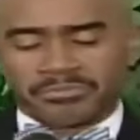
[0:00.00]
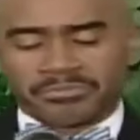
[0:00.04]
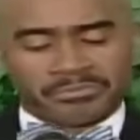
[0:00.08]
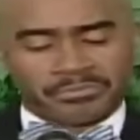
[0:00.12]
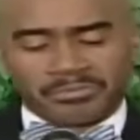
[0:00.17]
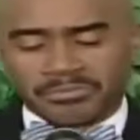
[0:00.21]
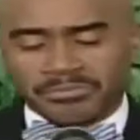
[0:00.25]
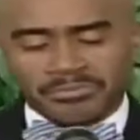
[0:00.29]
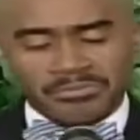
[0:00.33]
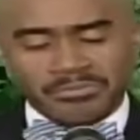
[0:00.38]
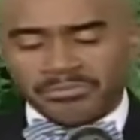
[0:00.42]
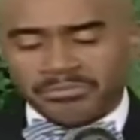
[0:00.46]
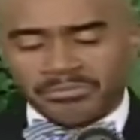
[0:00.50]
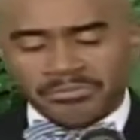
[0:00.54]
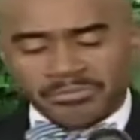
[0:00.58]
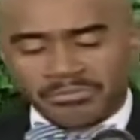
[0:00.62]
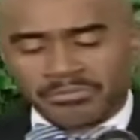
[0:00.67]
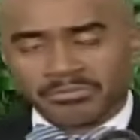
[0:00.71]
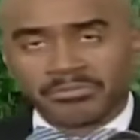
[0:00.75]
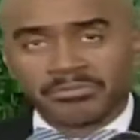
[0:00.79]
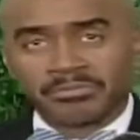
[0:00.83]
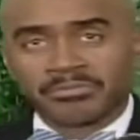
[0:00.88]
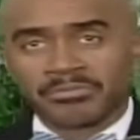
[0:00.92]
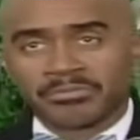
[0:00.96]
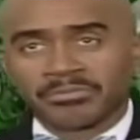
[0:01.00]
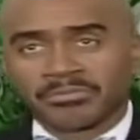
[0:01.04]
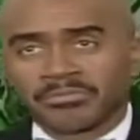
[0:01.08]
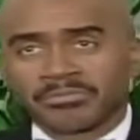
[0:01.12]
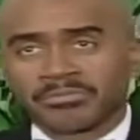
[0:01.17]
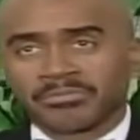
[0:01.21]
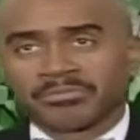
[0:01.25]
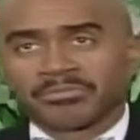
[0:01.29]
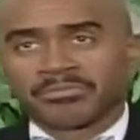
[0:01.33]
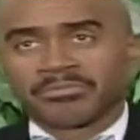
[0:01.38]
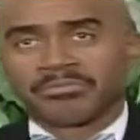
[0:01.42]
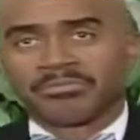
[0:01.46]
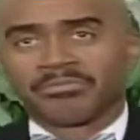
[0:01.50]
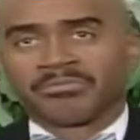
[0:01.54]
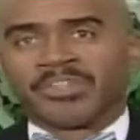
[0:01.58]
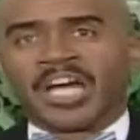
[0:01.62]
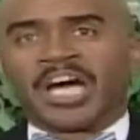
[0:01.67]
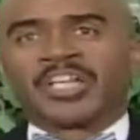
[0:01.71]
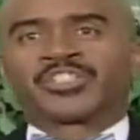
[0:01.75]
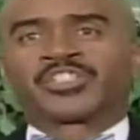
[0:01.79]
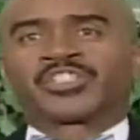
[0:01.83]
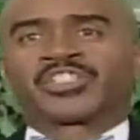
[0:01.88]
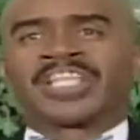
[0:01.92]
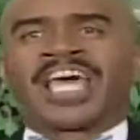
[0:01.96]
The same was in the beginning.
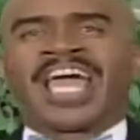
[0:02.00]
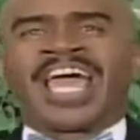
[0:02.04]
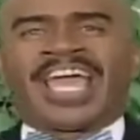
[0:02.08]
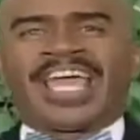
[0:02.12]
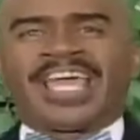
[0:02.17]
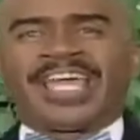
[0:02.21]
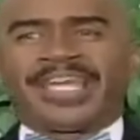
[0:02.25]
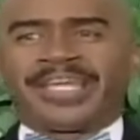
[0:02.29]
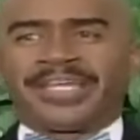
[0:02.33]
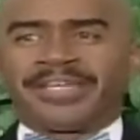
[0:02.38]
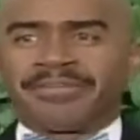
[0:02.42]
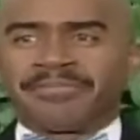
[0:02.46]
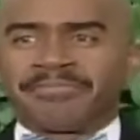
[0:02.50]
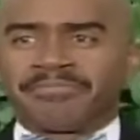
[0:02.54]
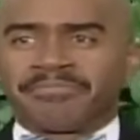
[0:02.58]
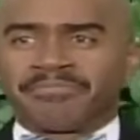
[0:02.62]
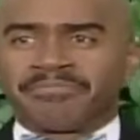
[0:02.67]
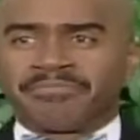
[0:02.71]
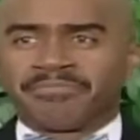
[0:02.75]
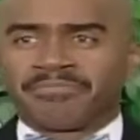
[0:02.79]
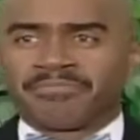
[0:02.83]
The same